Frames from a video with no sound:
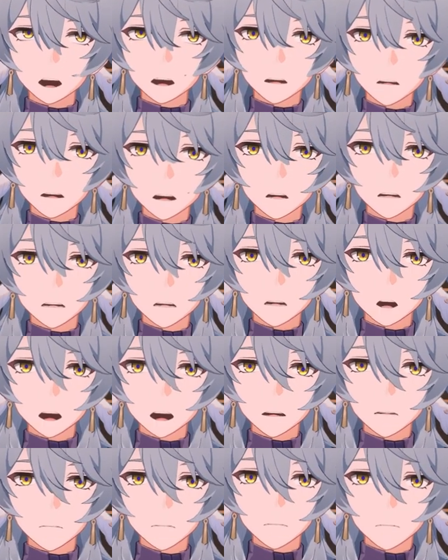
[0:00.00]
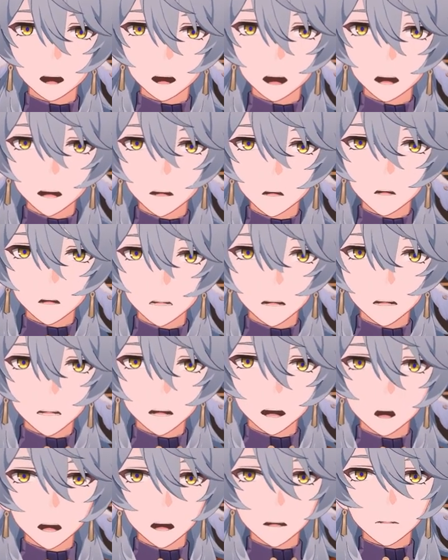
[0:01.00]
a whole lot I can really talk
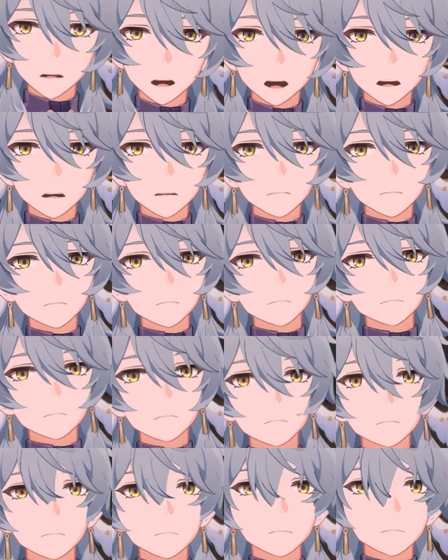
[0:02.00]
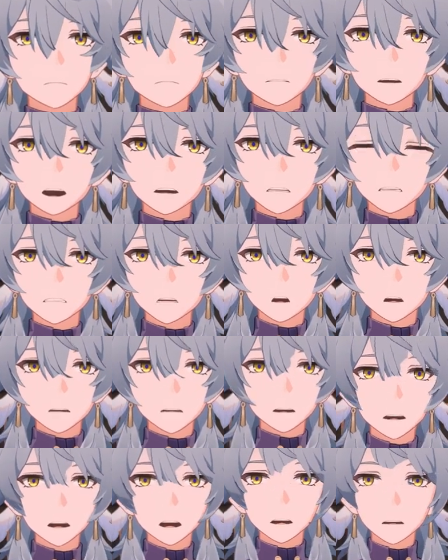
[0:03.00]
about. I should think
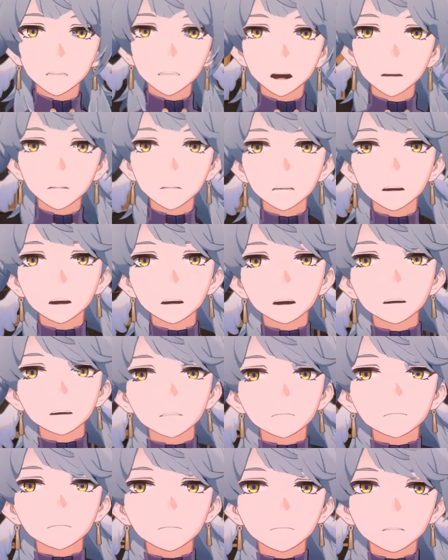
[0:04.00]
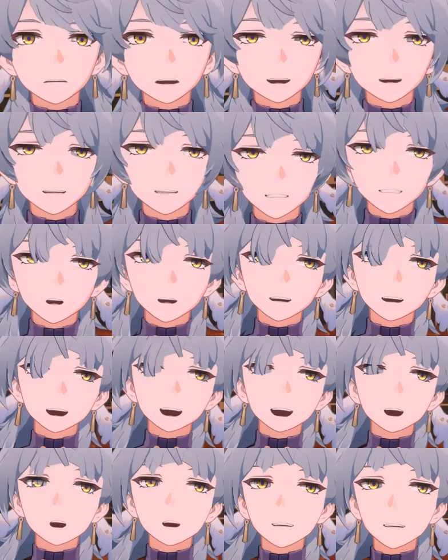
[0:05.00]
of something, but I should. I
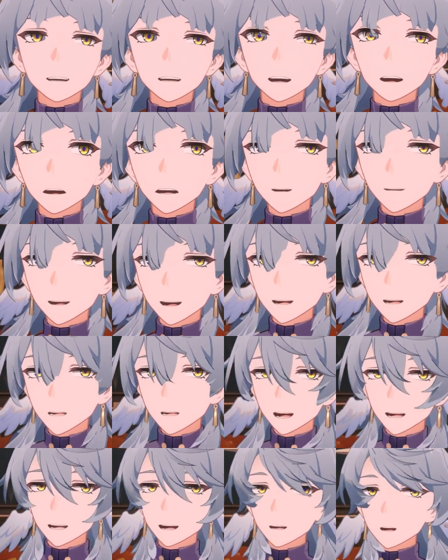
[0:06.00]
also need to be extra